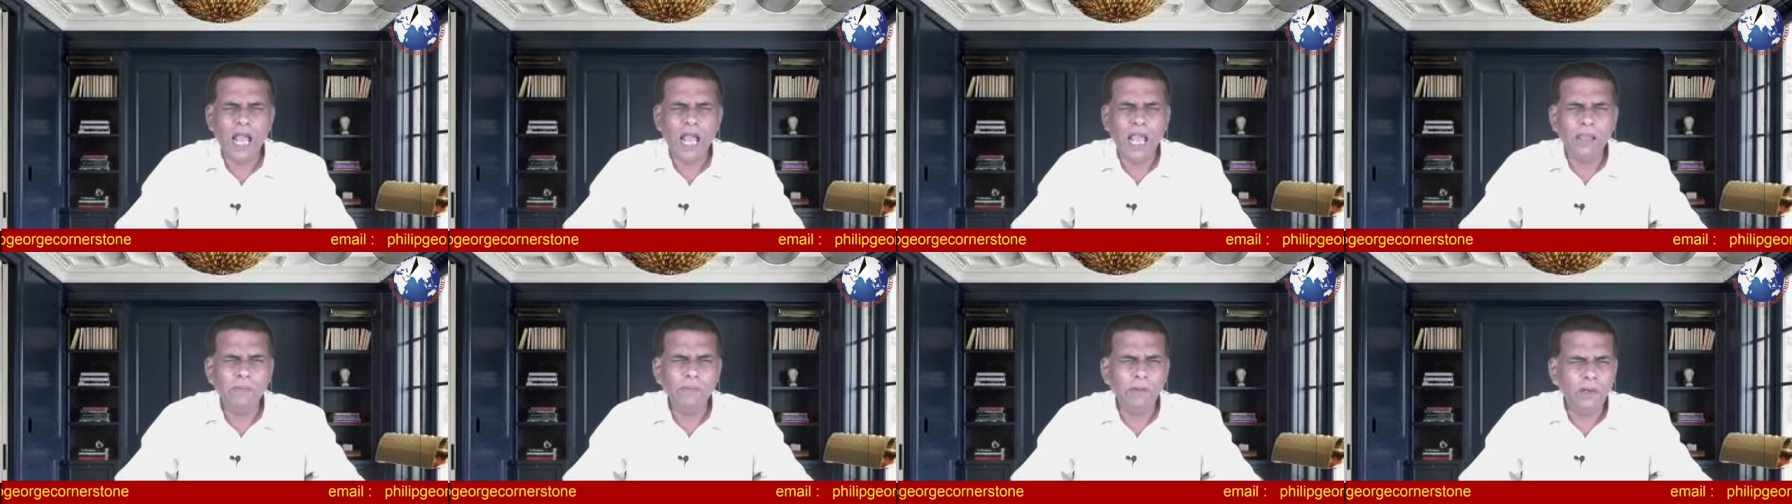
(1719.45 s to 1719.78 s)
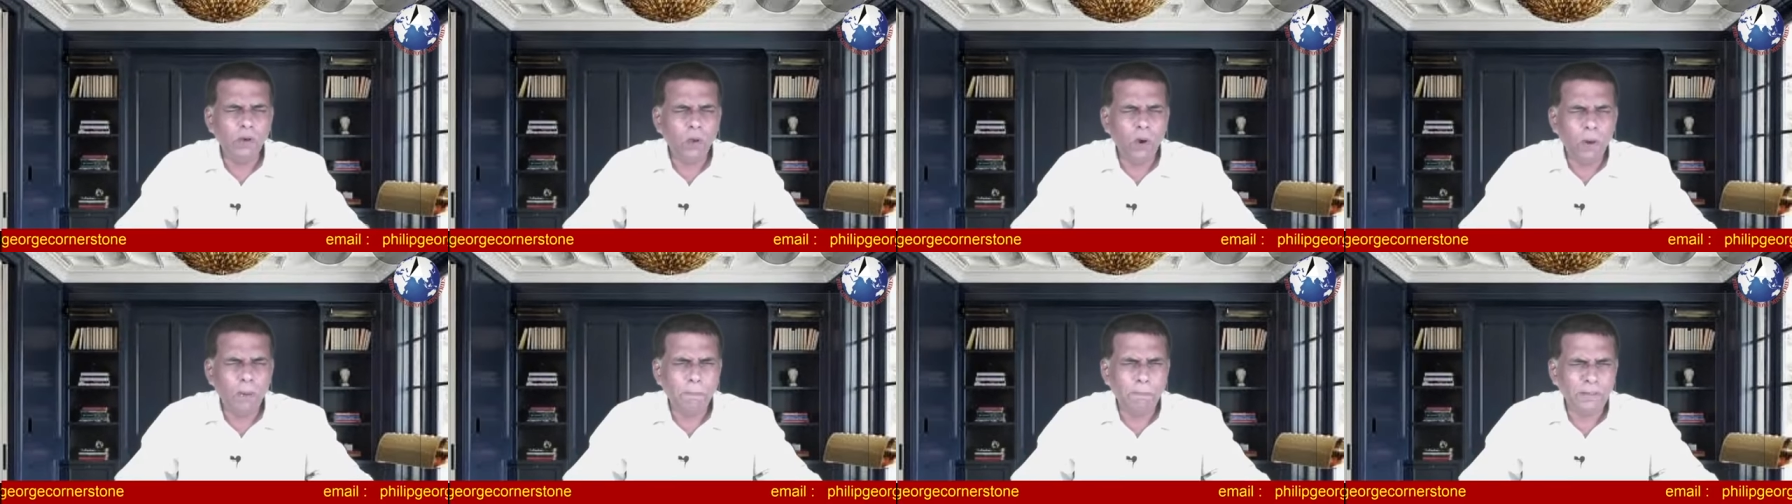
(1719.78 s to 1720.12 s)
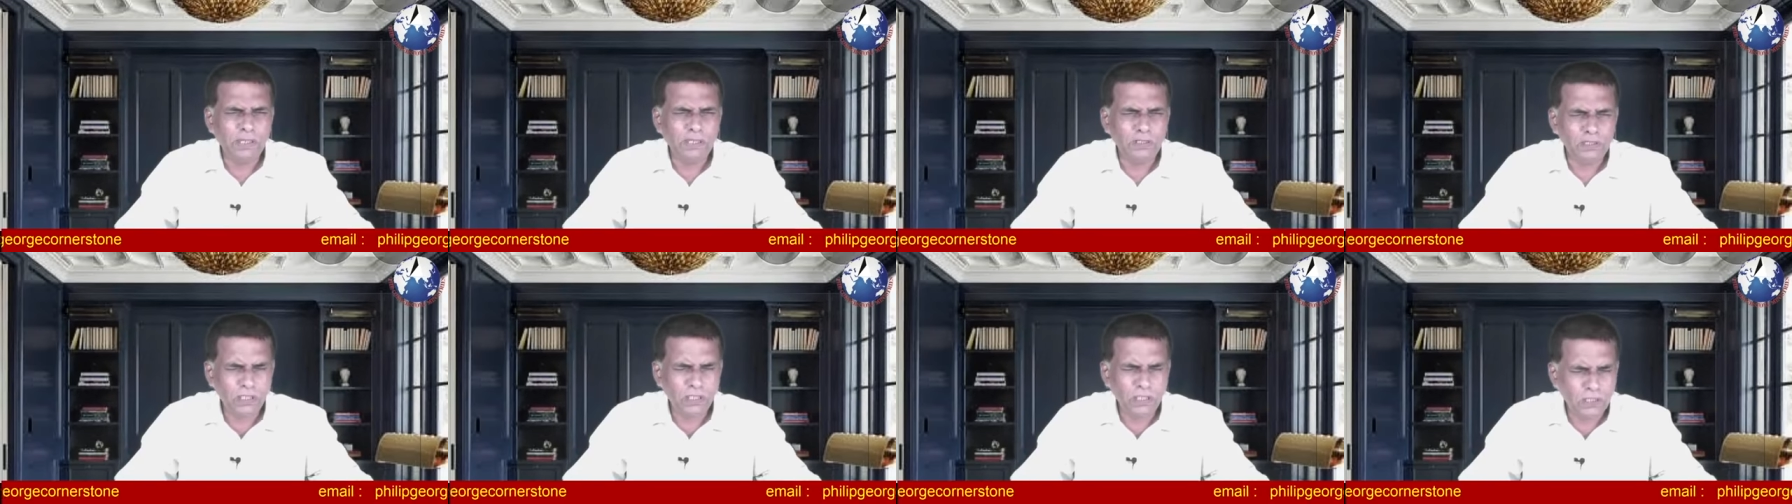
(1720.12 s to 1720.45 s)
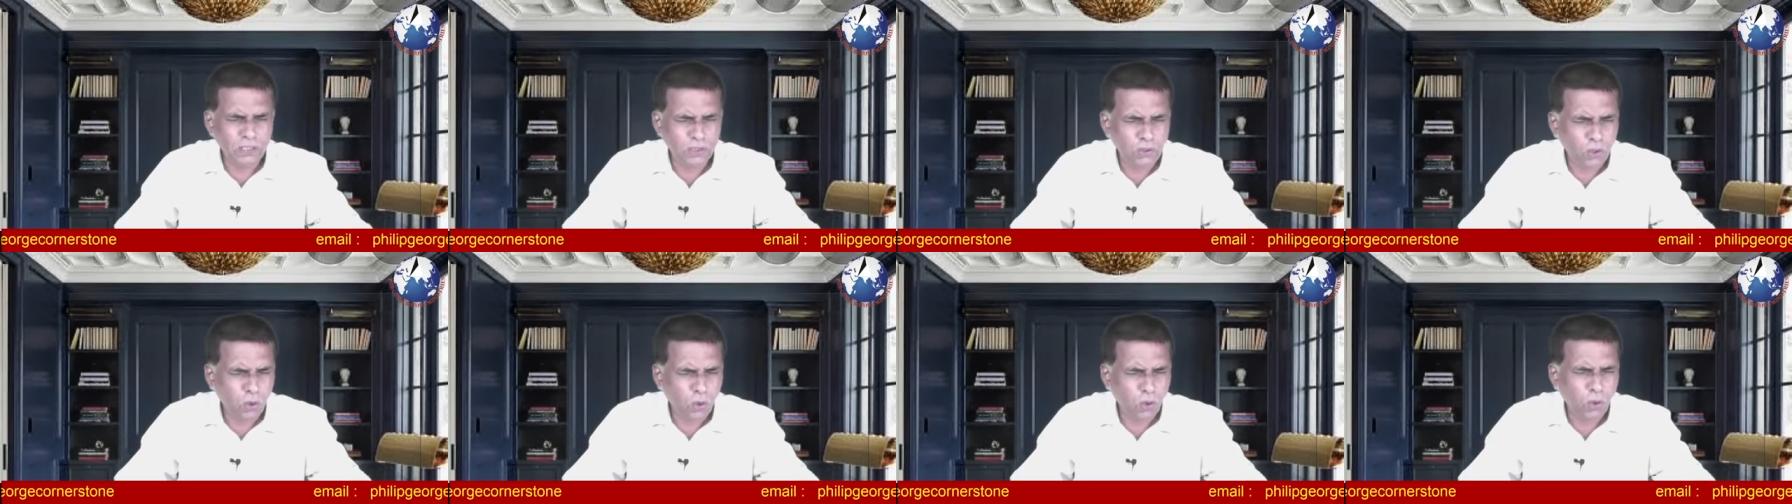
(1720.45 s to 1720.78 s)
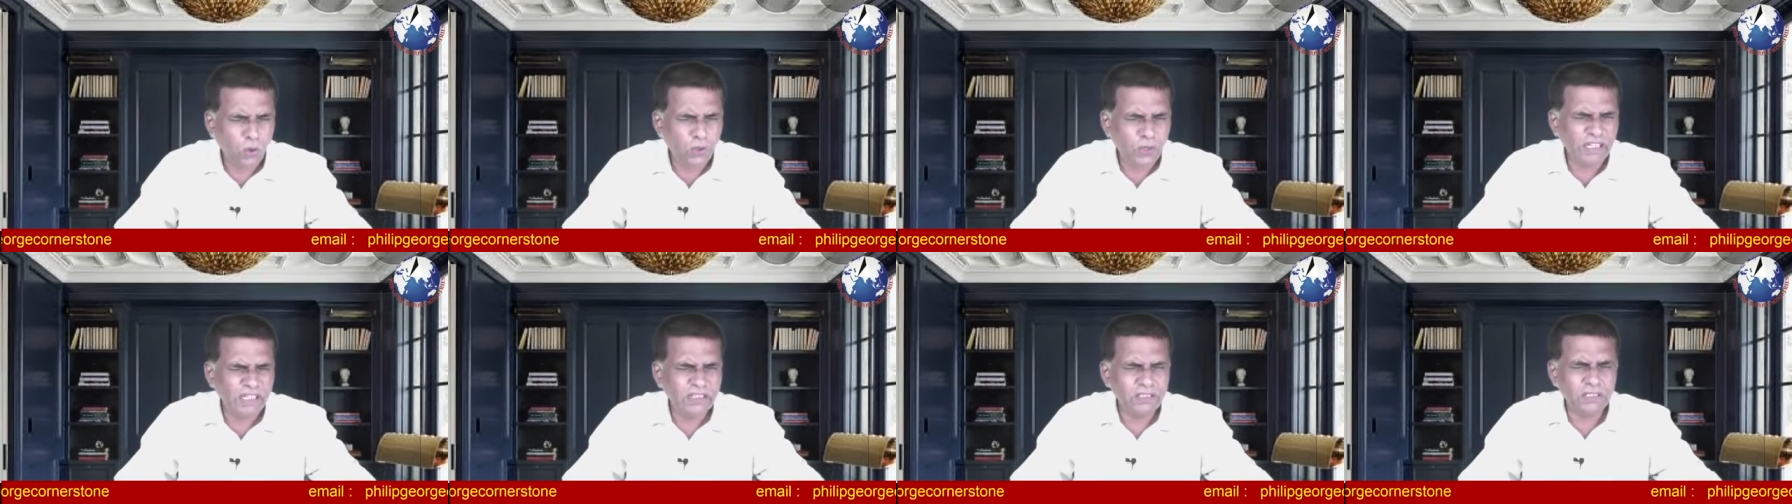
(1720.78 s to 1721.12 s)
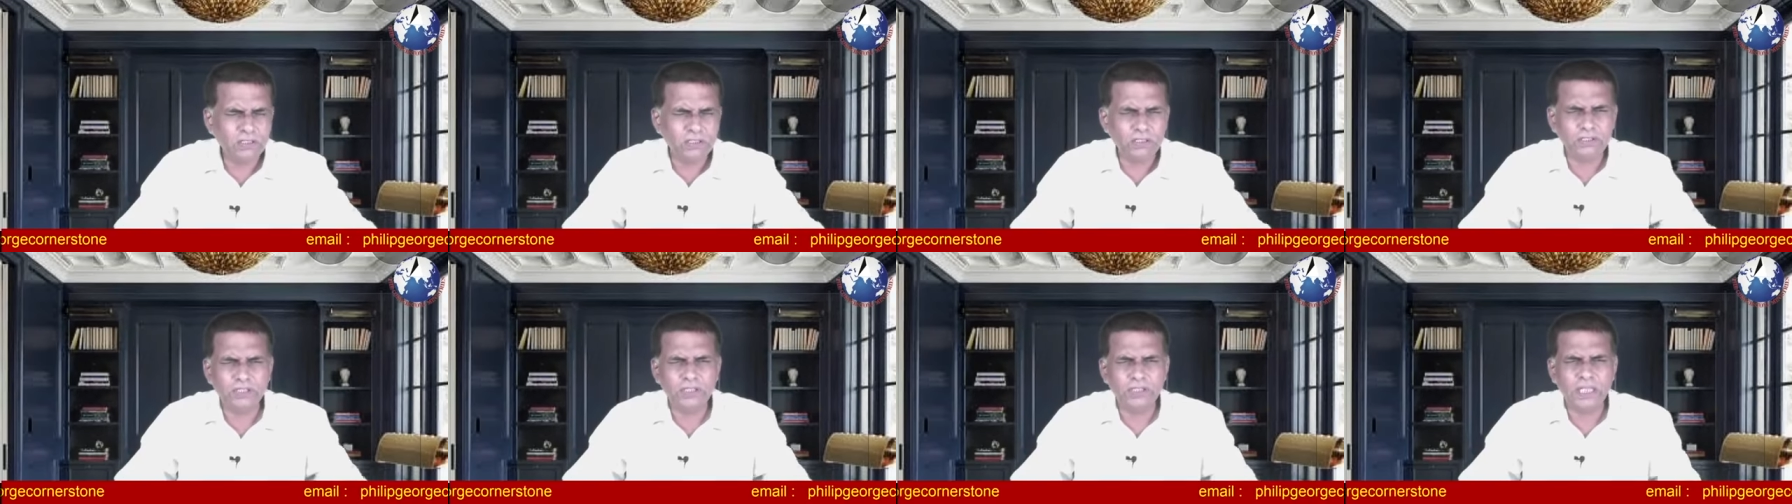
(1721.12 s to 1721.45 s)
I will open the door in
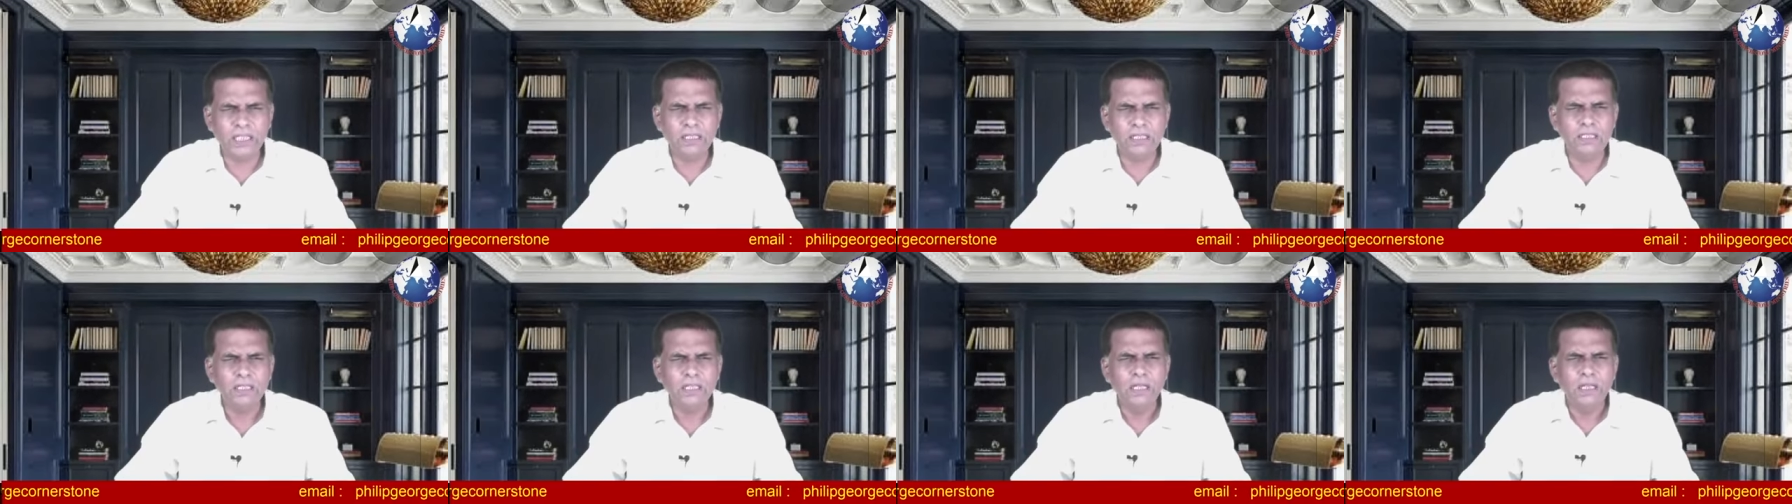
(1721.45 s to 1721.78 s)
the sea.